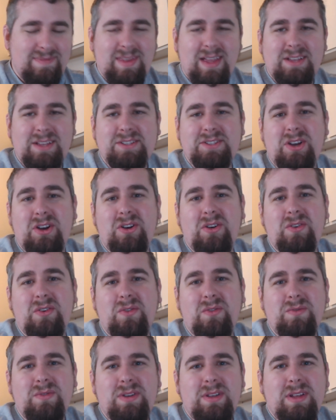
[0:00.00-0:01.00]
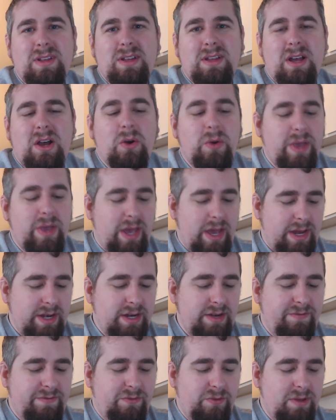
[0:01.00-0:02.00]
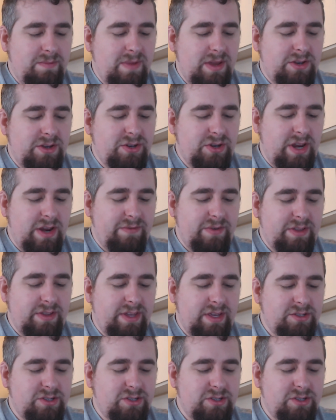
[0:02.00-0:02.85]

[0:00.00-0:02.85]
so, oh yeah, I didn't fully mention everything.